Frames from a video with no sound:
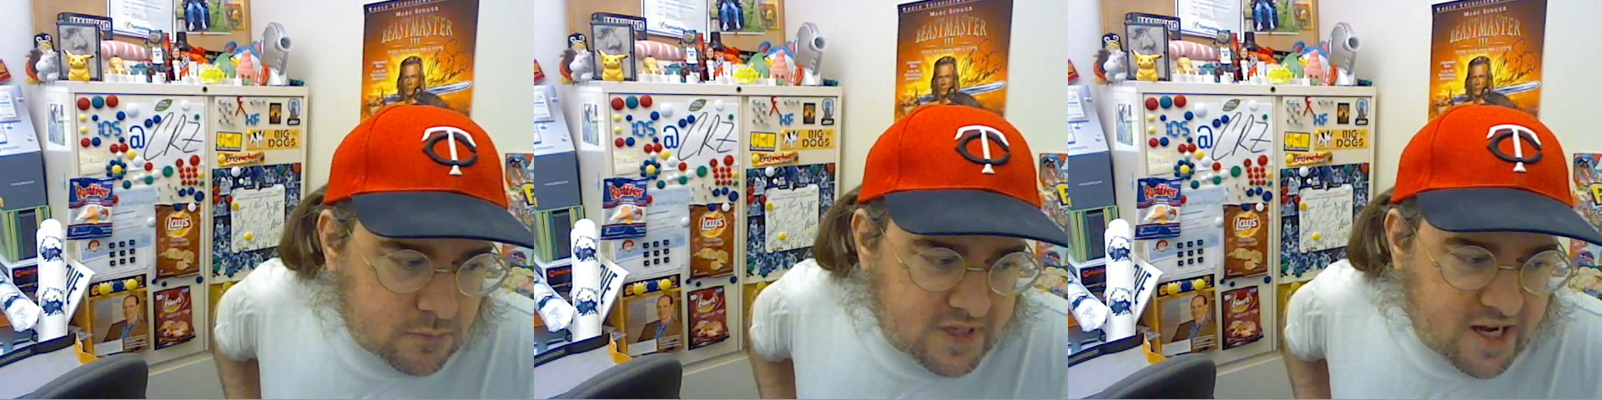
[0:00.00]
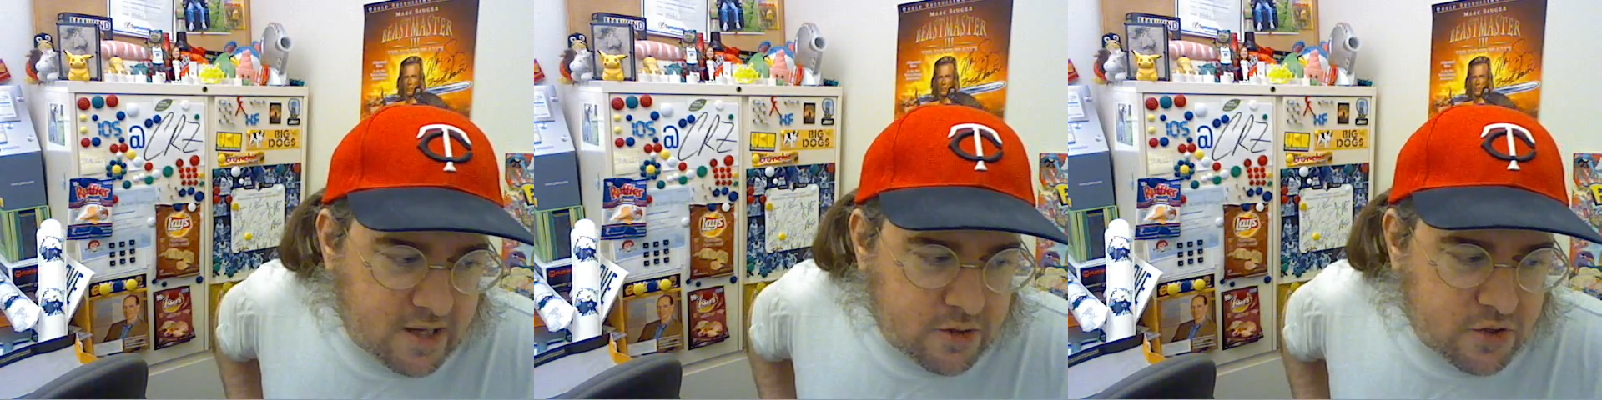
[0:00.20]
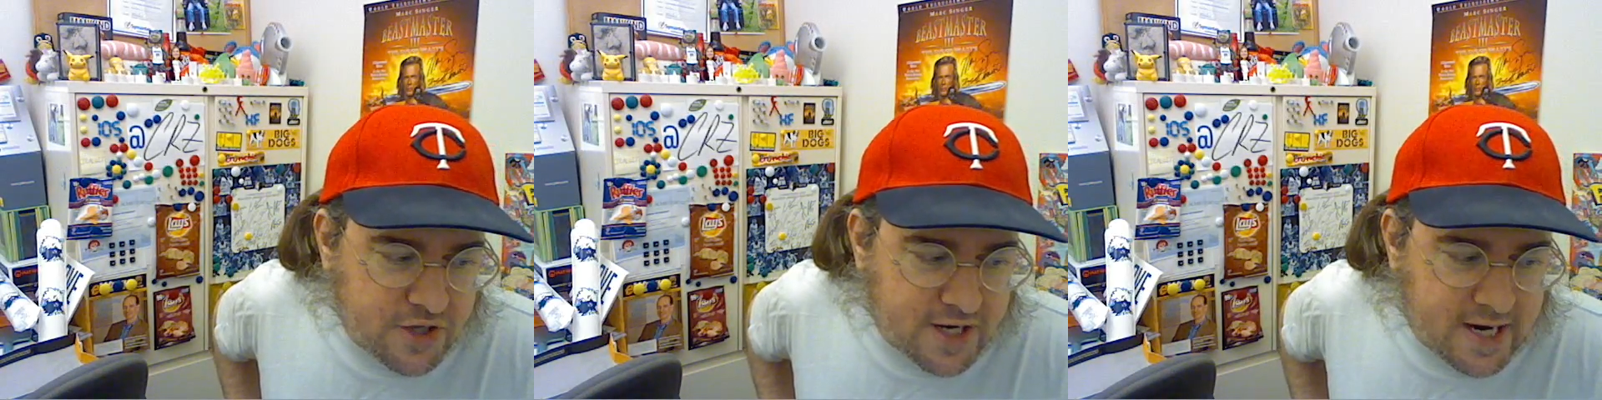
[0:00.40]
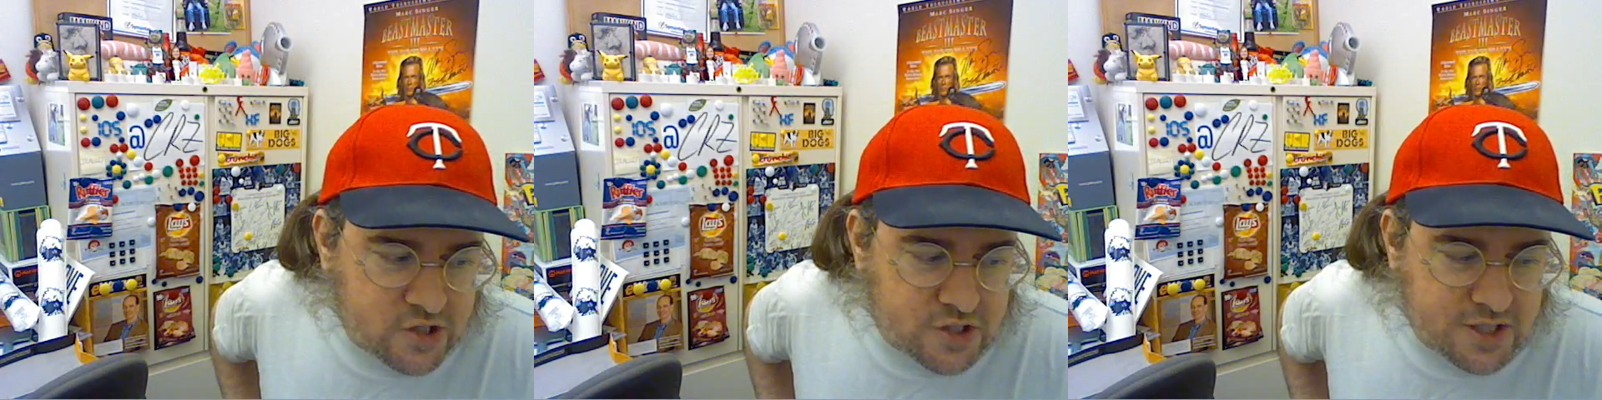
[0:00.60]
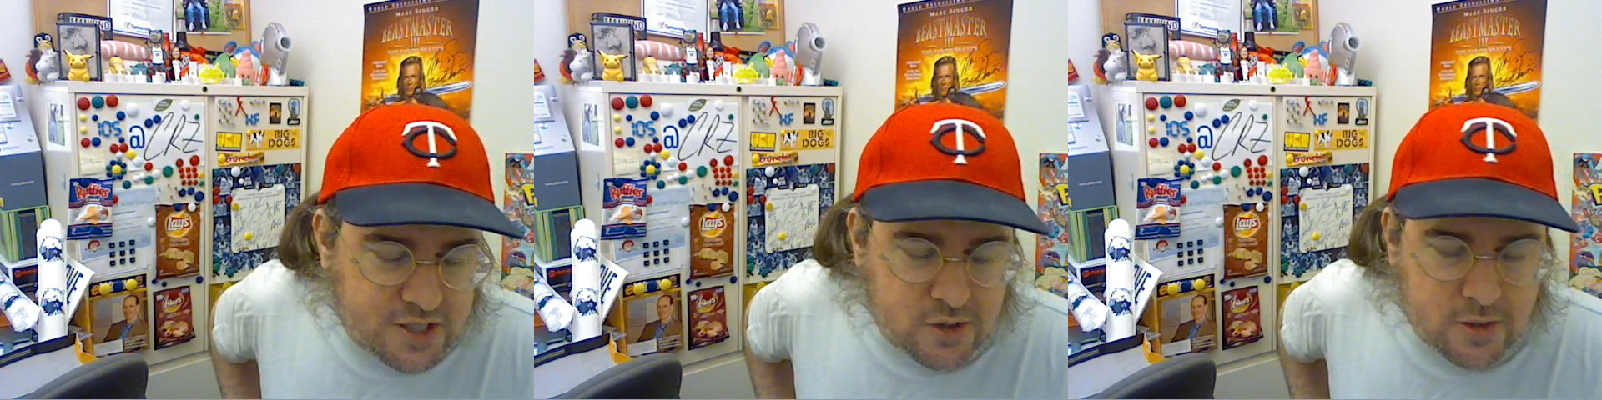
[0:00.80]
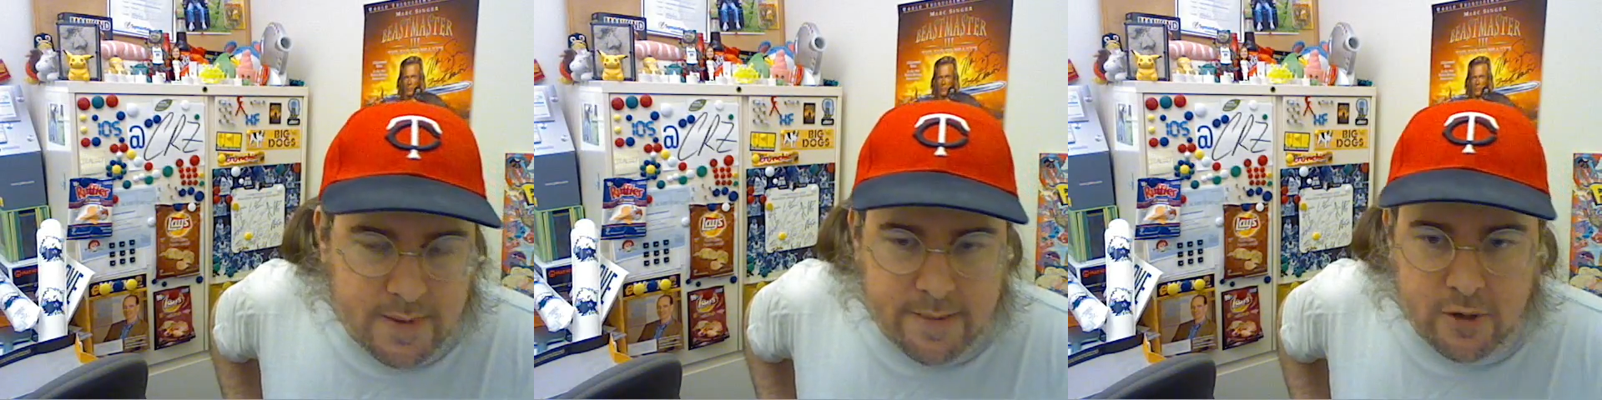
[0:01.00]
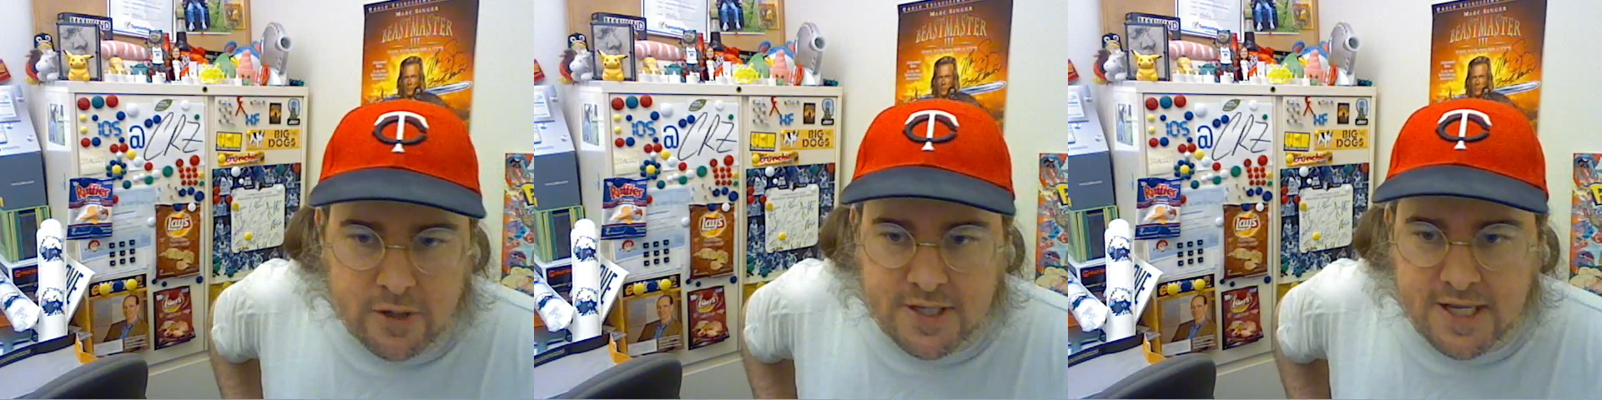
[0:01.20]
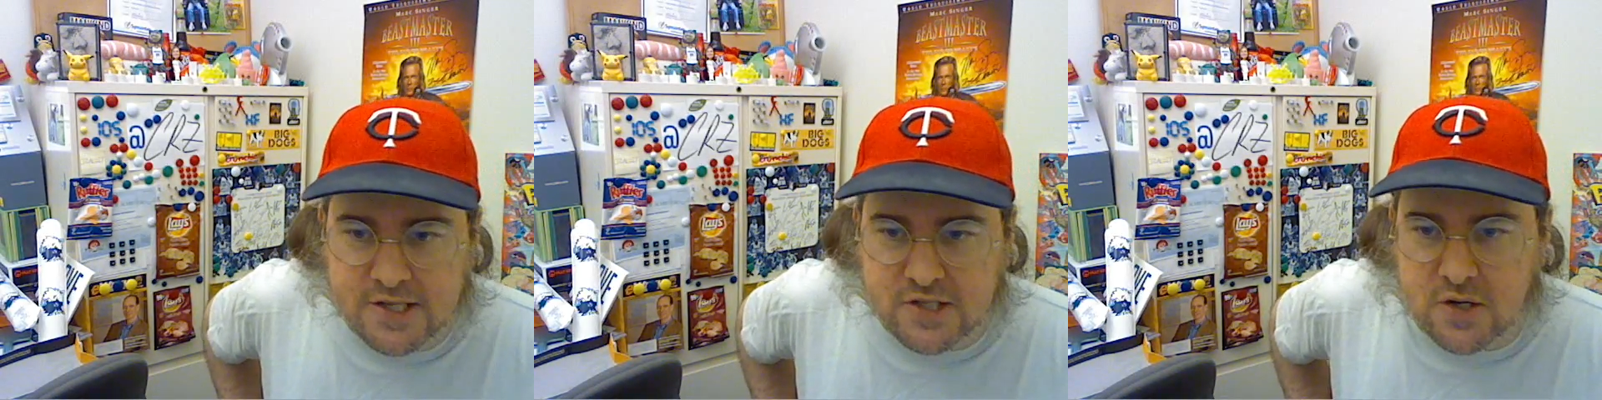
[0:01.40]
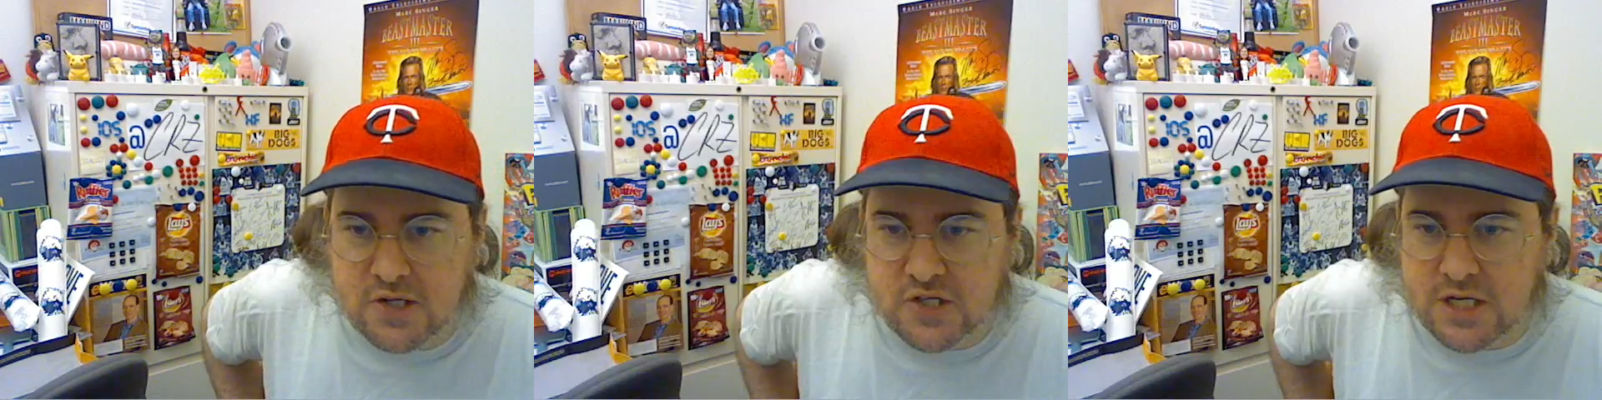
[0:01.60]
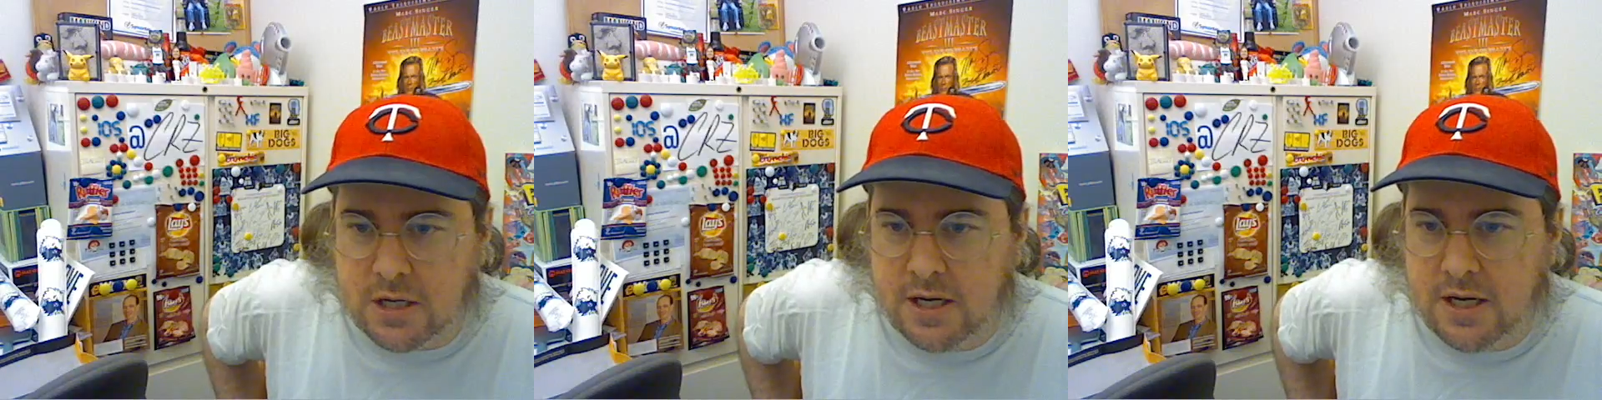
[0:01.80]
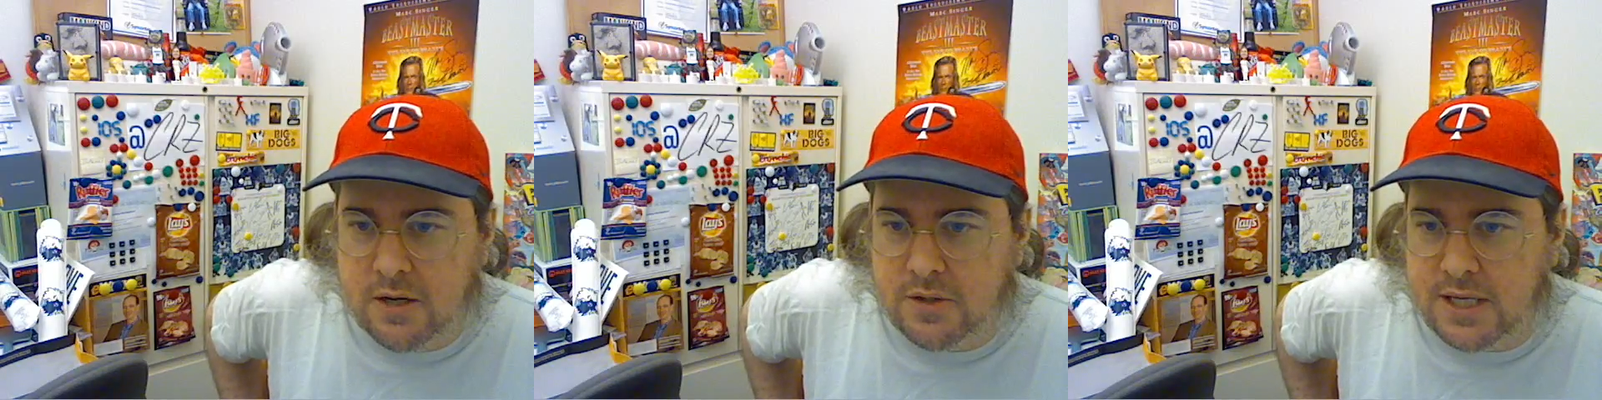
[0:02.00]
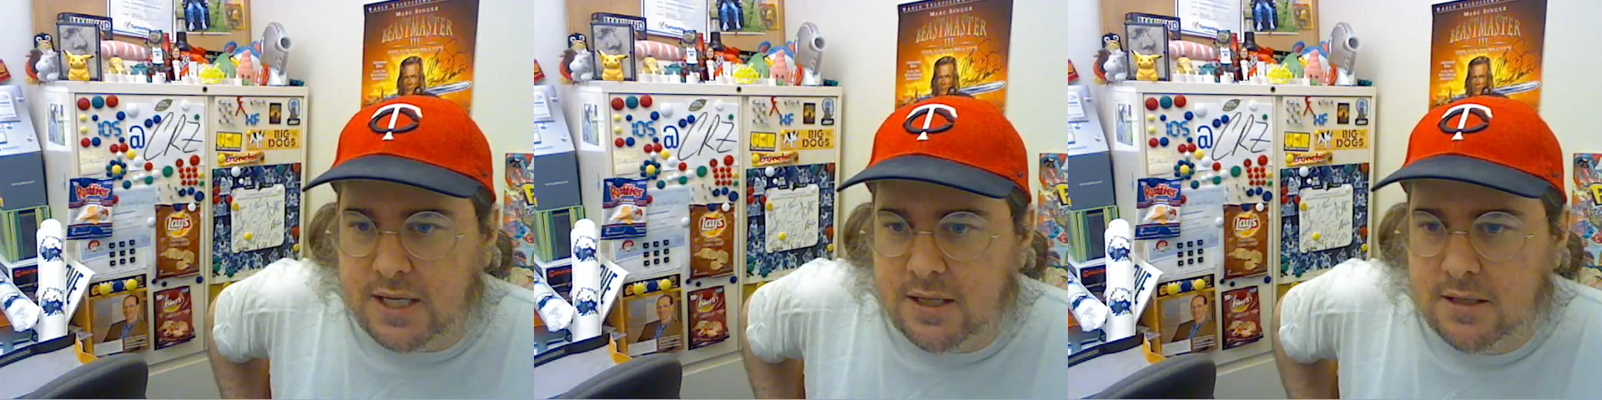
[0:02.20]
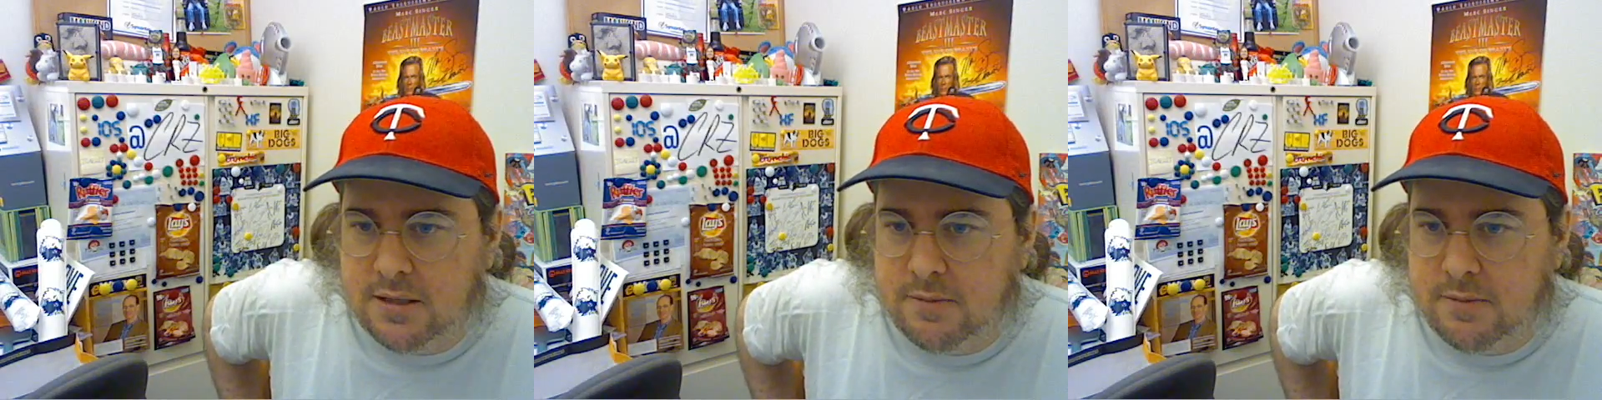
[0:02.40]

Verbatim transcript: The other thing I usually do on my birthday is go to Starioki.